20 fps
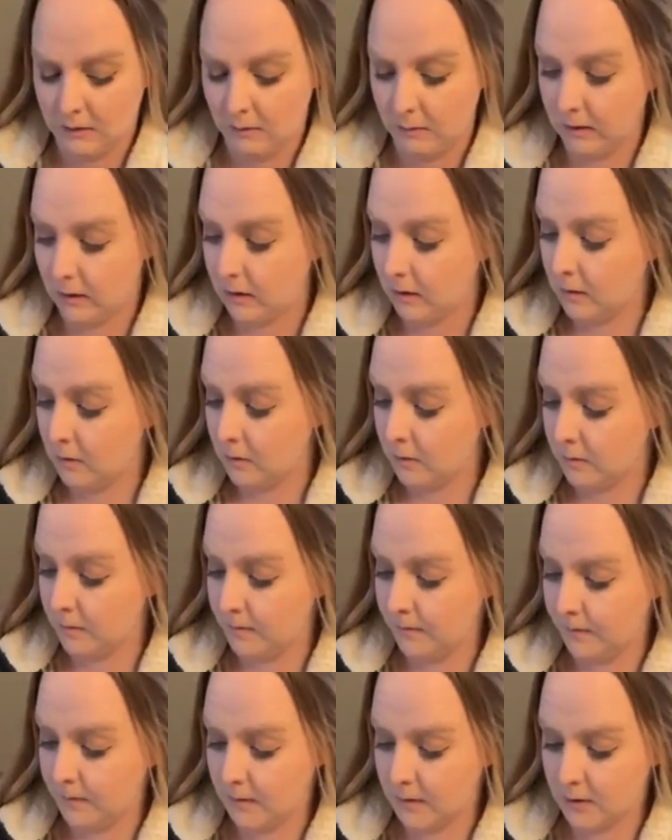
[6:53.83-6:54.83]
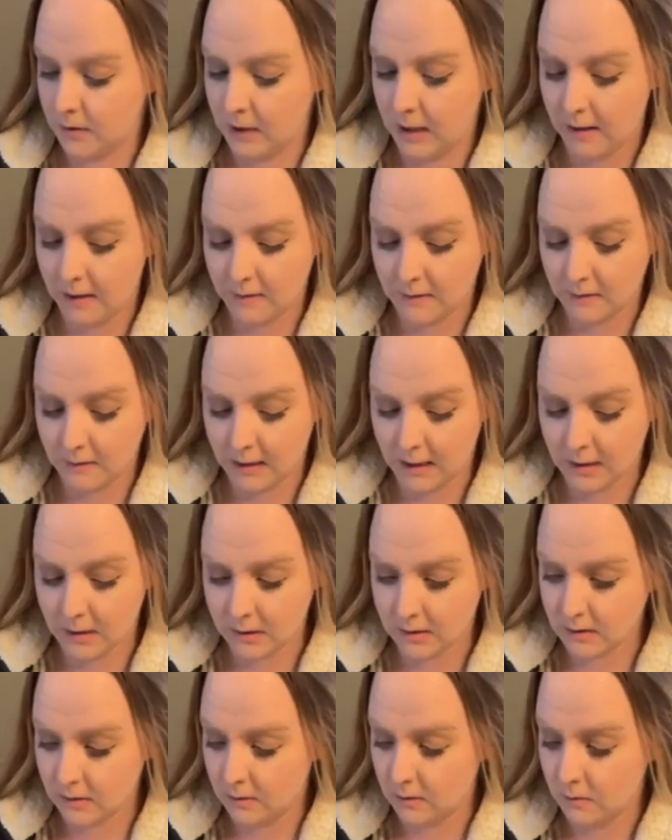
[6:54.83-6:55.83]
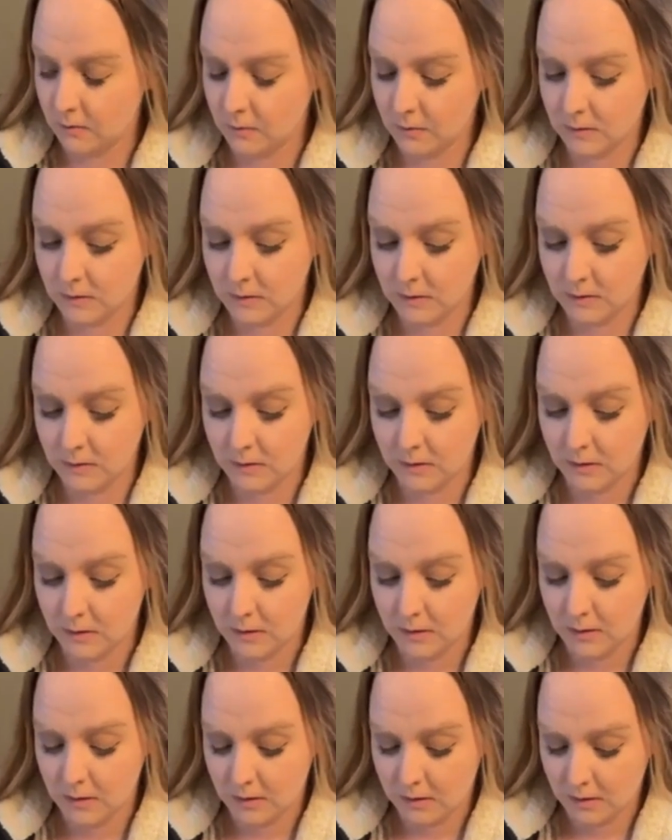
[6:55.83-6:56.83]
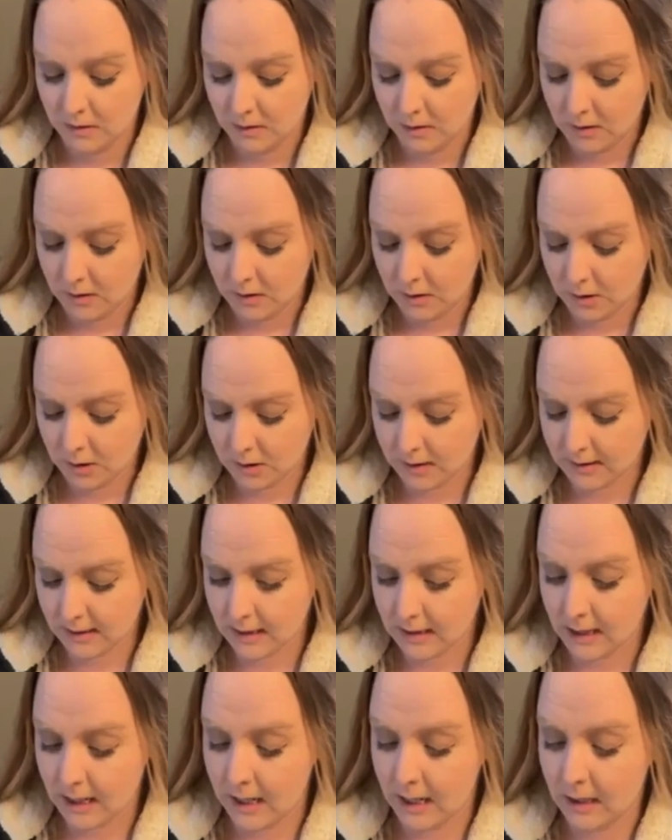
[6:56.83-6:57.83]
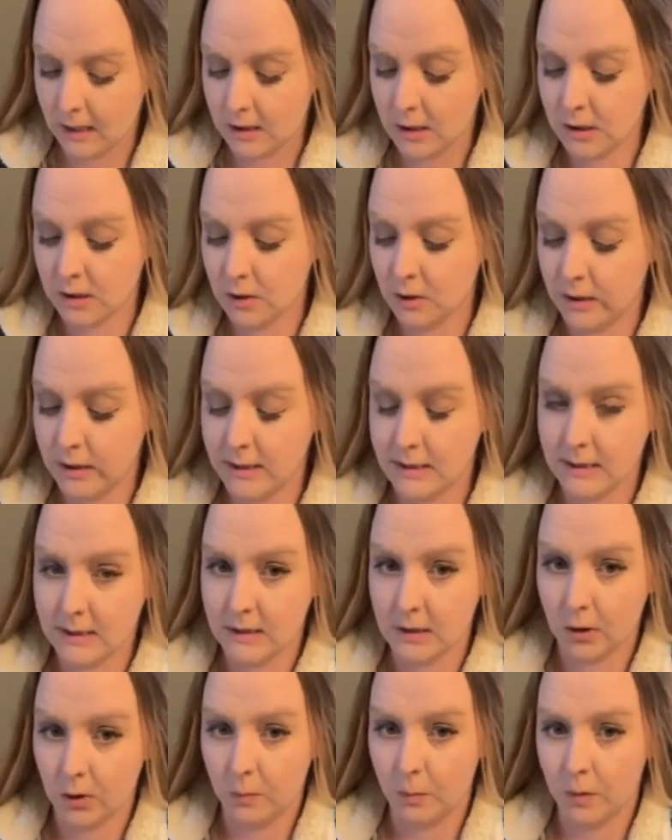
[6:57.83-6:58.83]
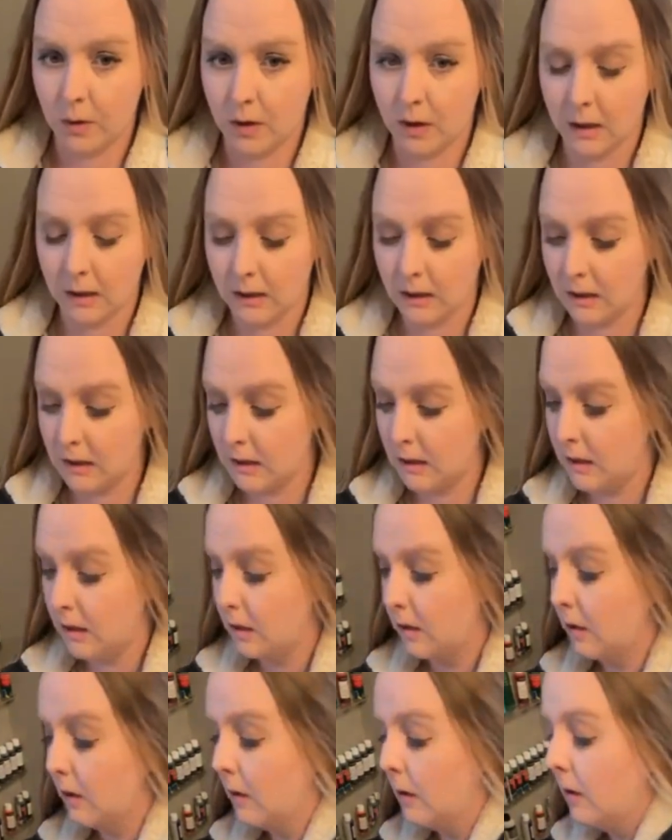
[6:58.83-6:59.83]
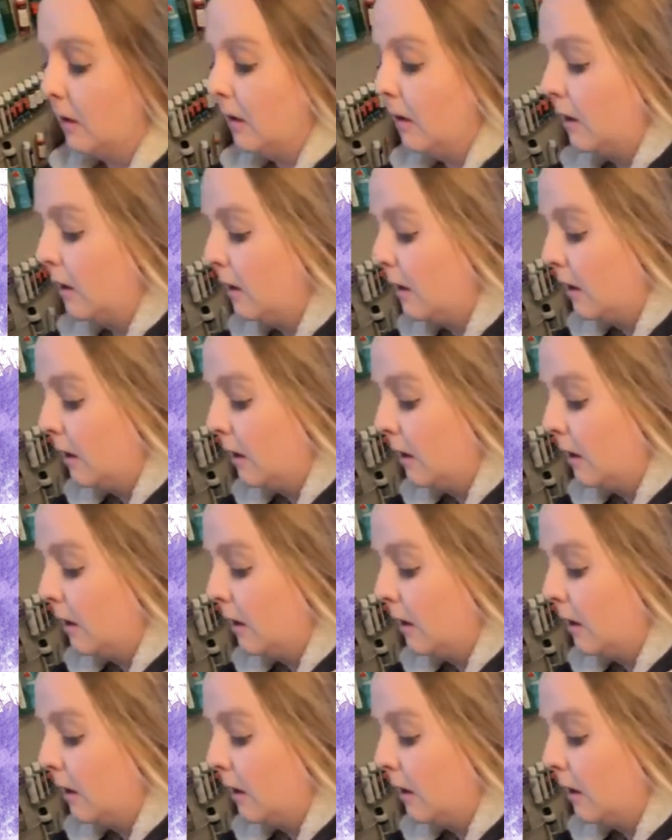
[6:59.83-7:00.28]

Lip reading: There we go. So yeah, so that just goes just like that, and it just creates this little pocket here